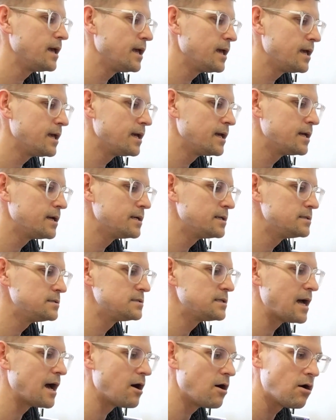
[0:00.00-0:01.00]

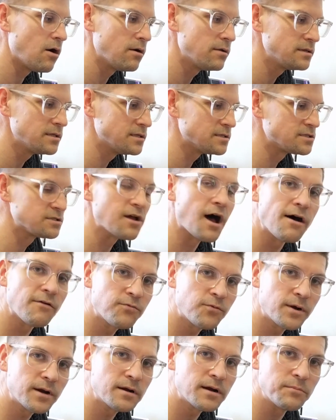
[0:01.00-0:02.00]
and the
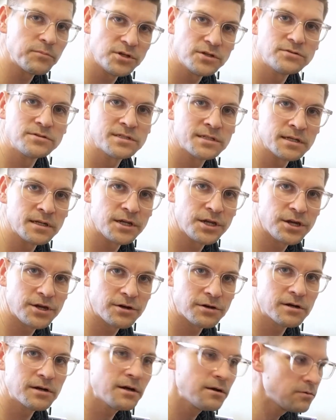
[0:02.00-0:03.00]
software, I'm using
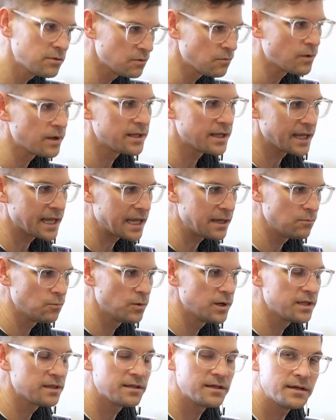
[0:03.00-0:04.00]
Cura, the one that came
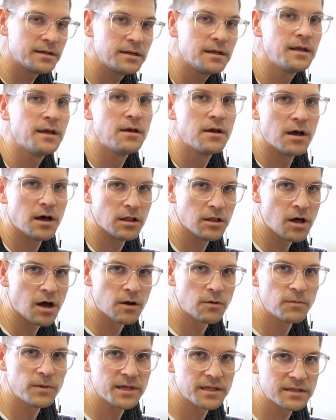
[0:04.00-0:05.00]
with it,
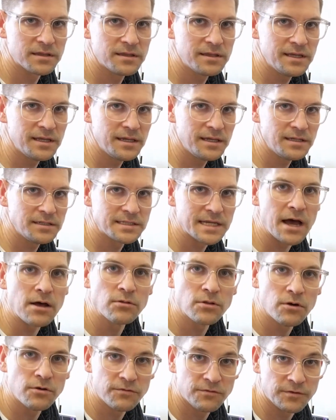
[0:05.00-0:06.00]
along with the
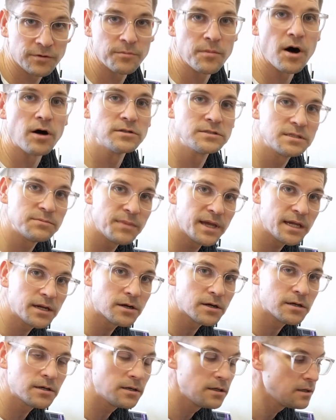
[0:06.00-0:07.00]
download from
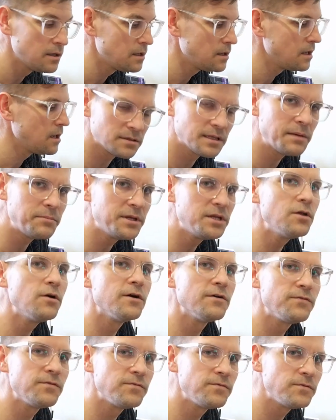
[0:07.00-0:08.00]
Ultimaker. Let me
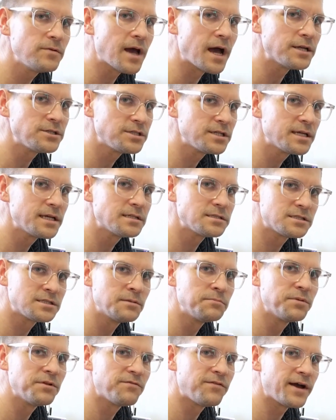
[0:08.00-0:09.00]
know if I should get
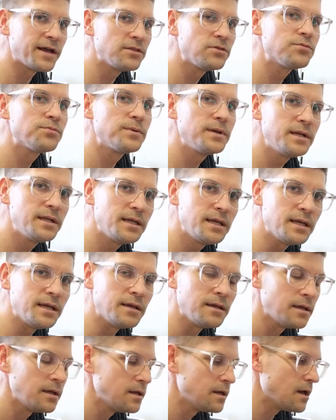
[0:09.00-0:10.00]
Simplified
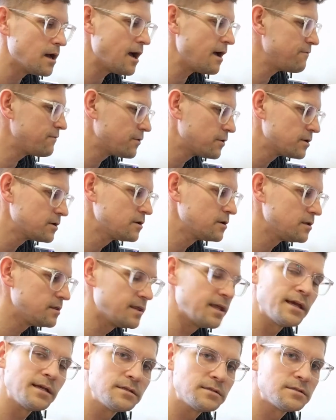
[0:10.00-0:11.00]
3D. I've heard
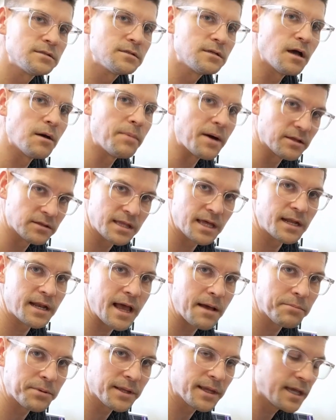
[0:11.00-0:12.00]
good things about that
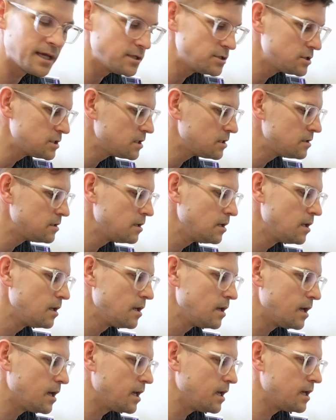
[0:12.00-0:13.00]
application,
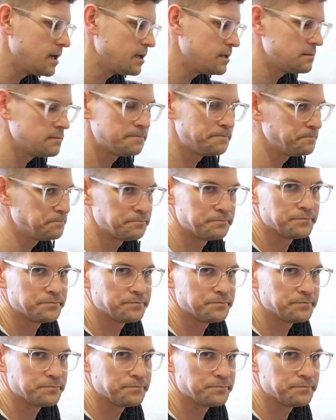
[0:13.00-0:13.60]
and